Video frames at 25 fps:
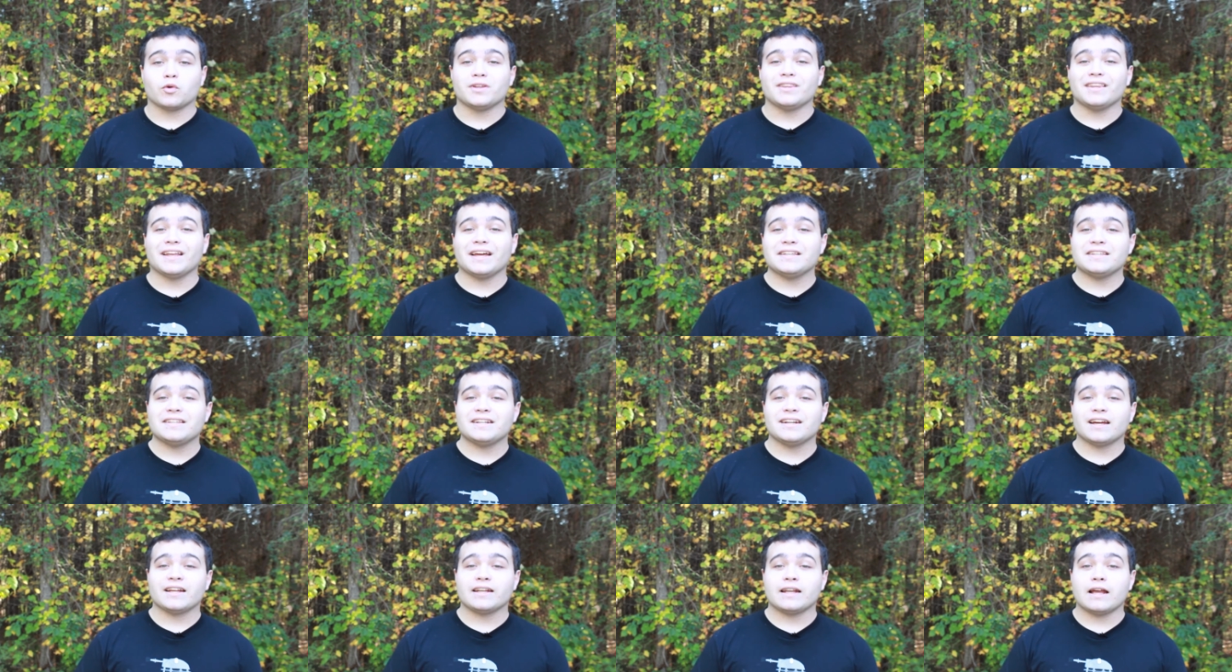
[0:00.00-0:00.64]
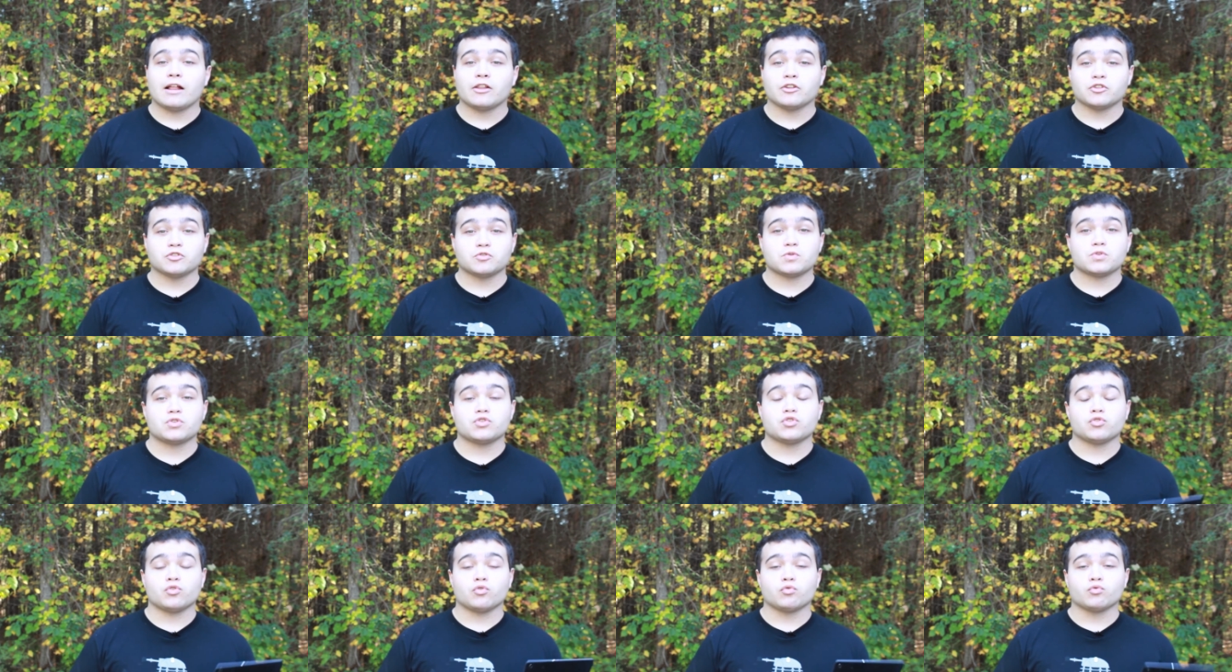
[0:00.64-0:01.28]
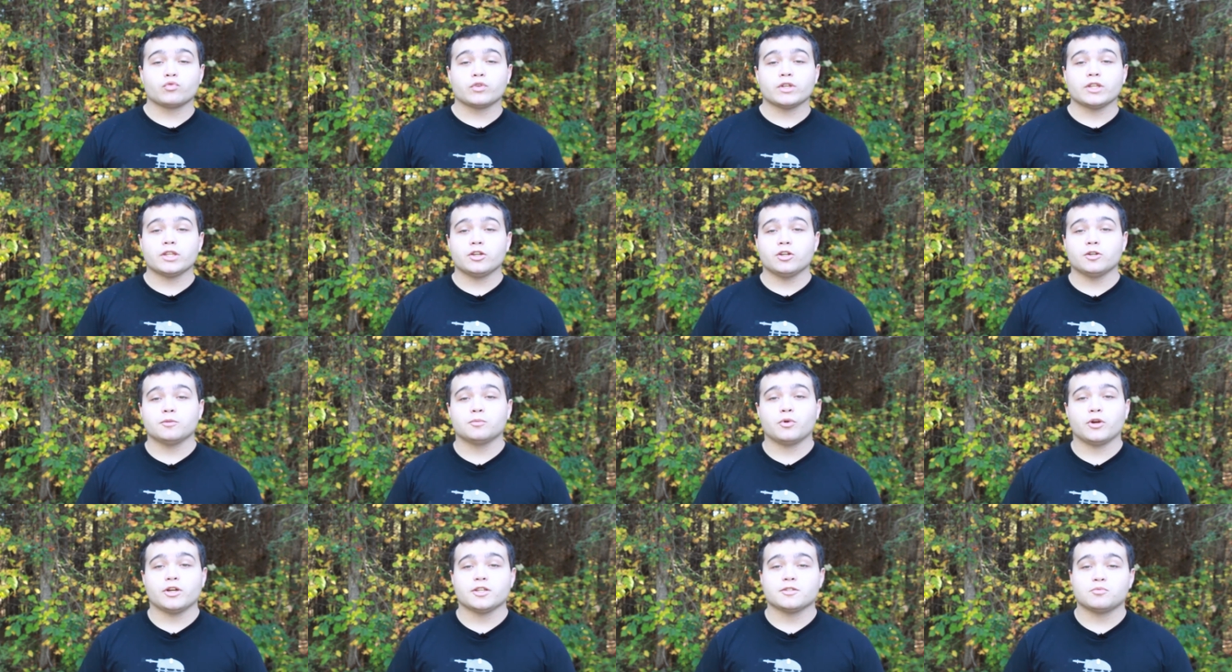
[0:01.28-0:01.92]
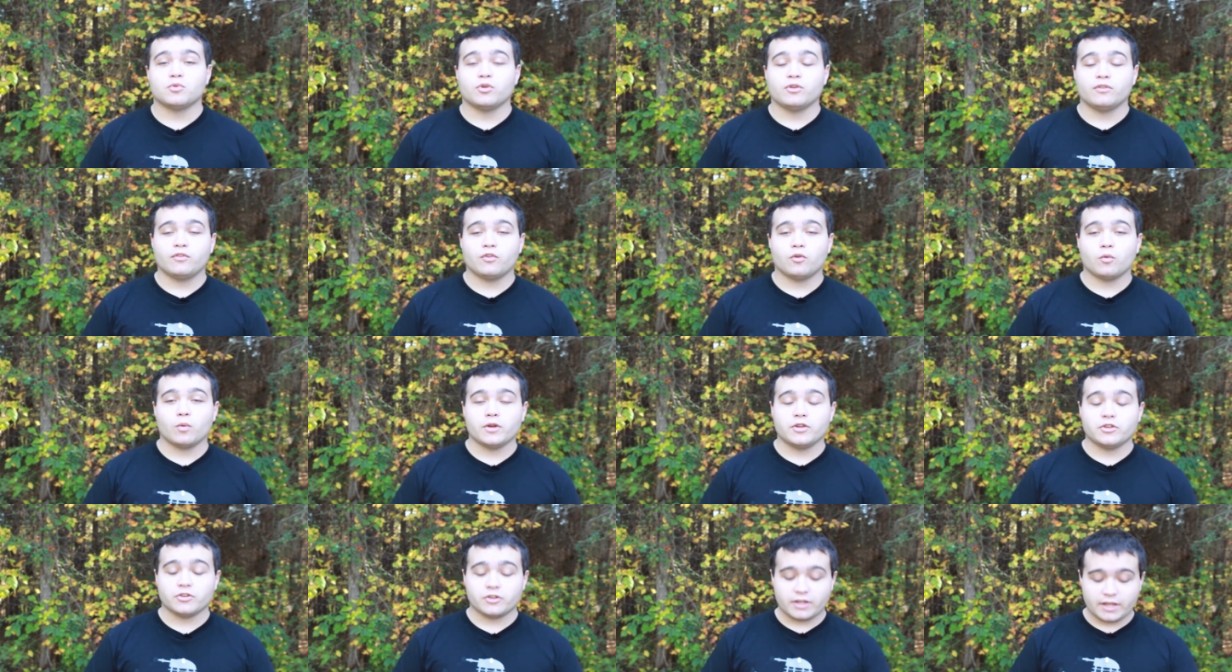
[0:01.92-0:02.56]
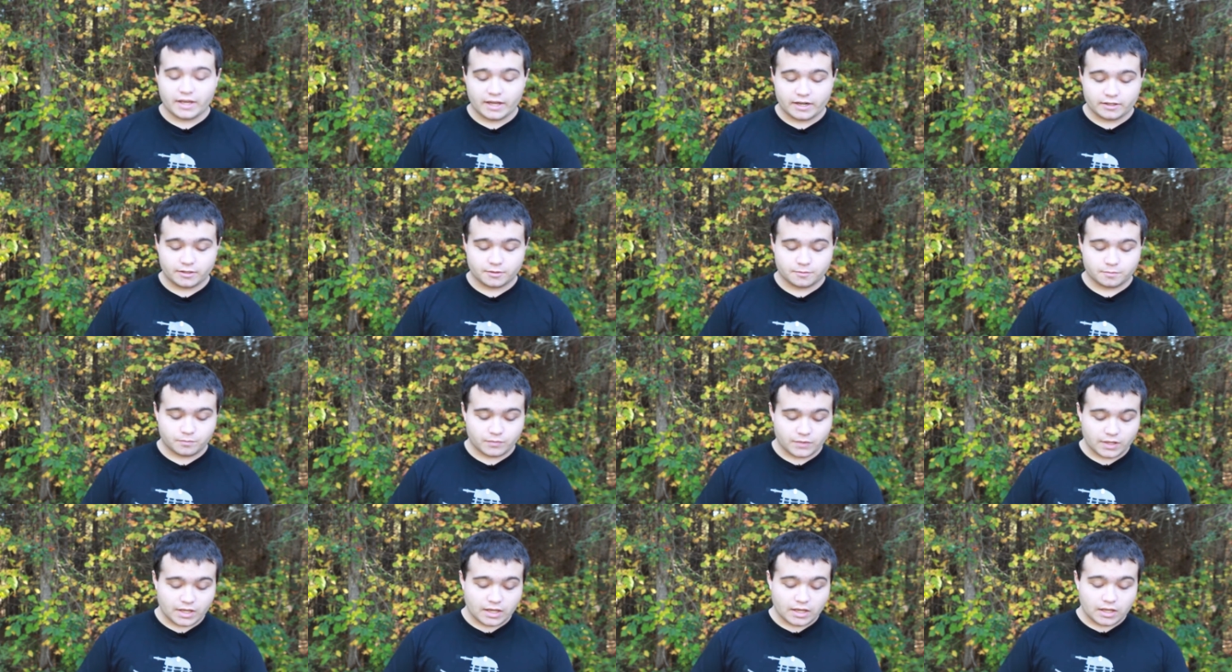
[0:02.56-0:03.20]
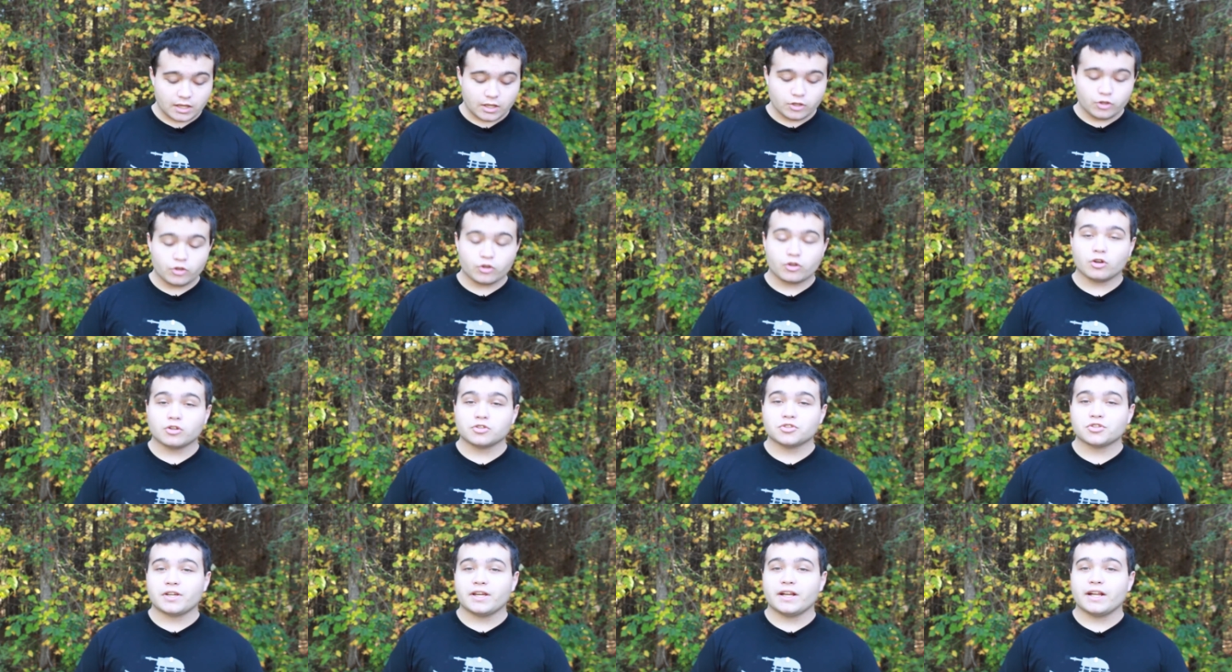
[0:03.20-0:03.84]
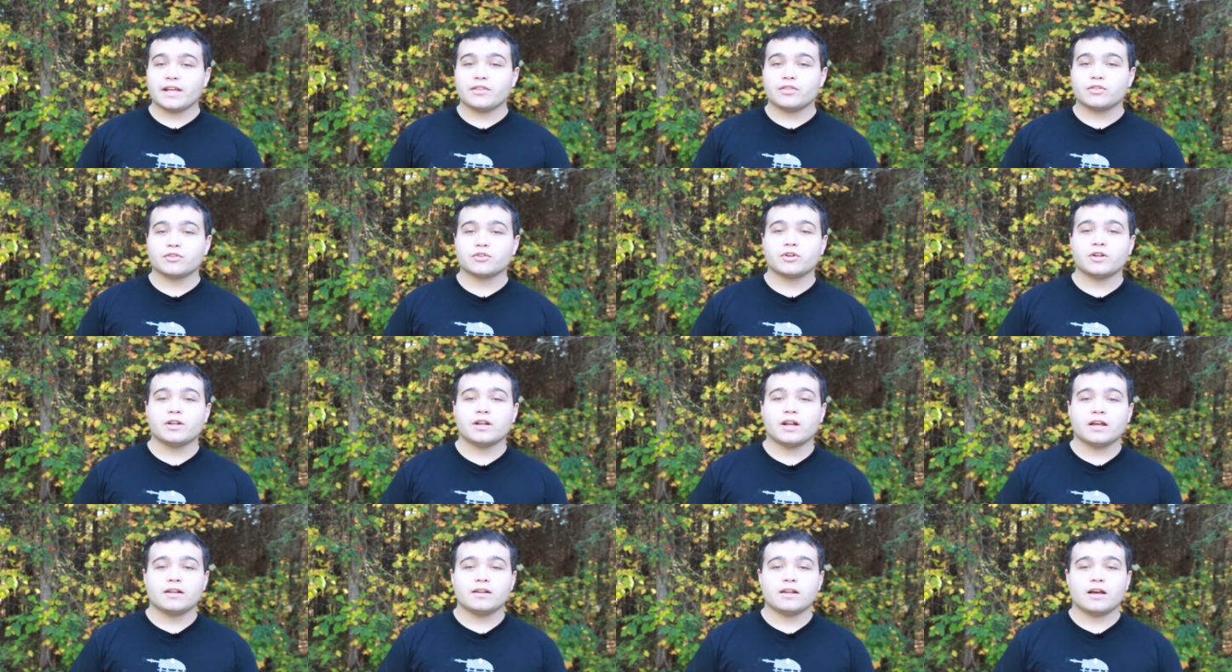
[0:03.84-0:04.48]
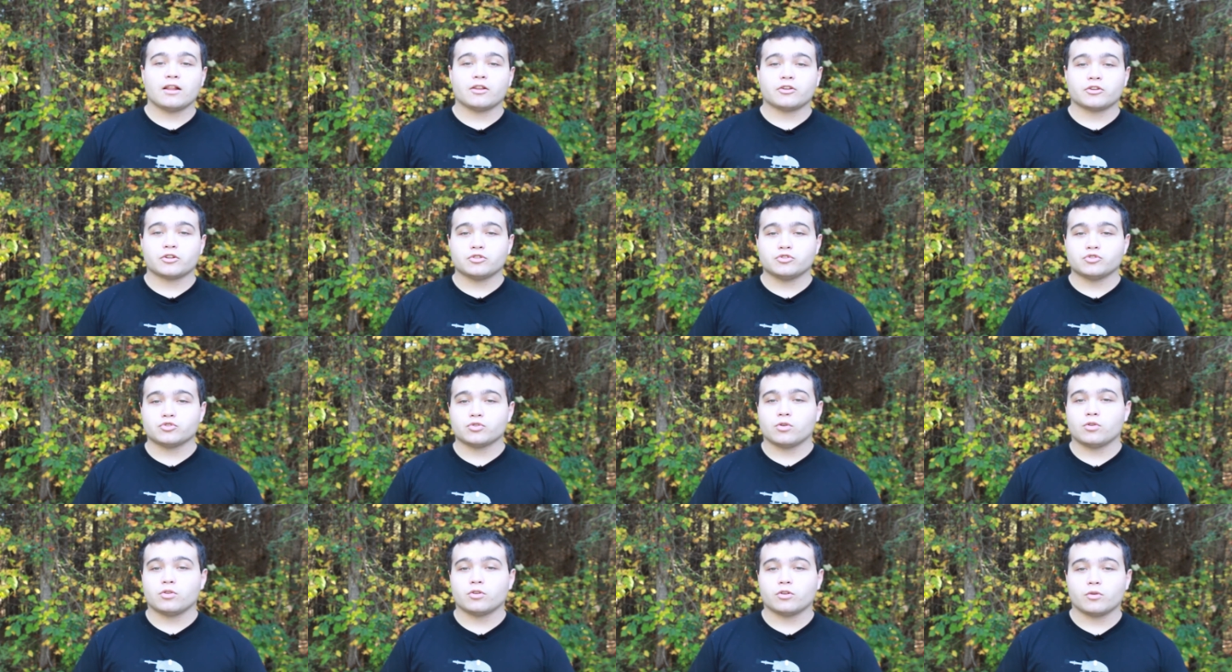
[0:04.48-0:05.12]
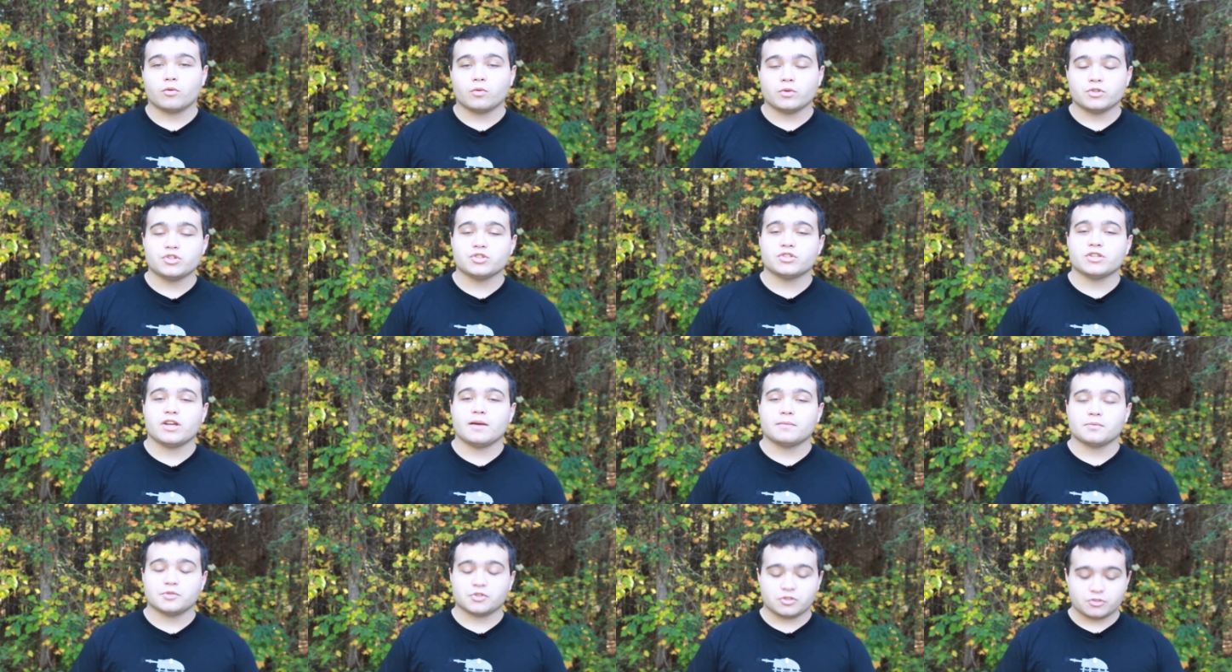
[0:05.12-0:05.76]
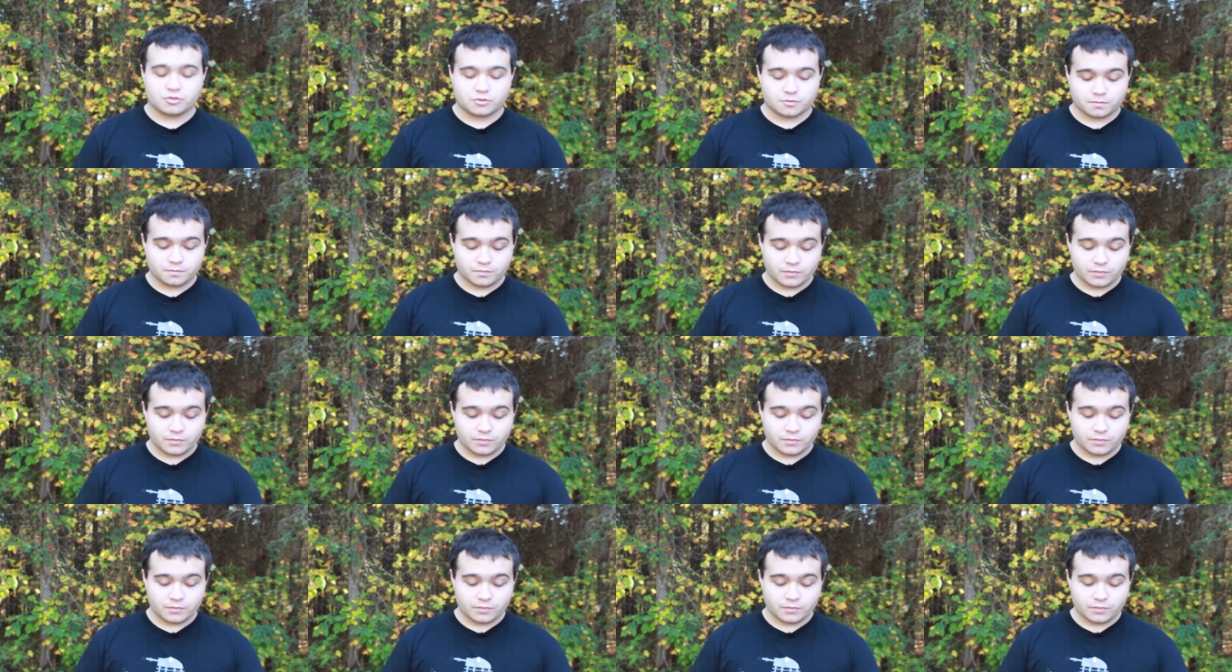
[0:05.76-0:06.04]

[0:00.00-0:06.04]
$99, which is a really good price point for what you're getting. You can also get a $39 controller, which is optional.